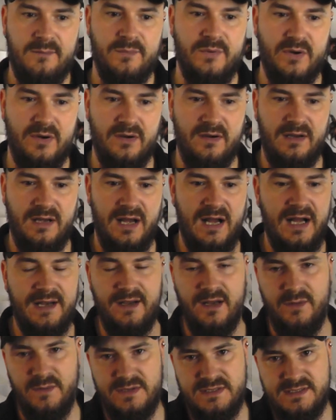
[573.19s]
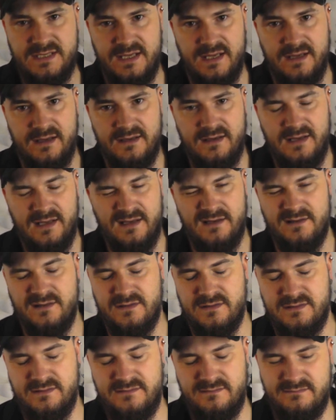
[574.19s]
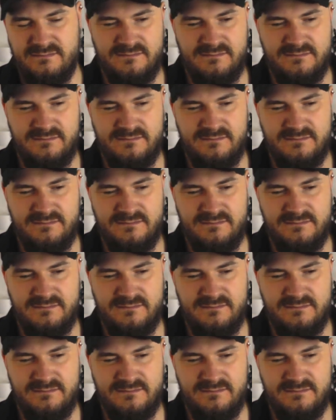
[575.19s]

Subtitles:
but I noticed it, and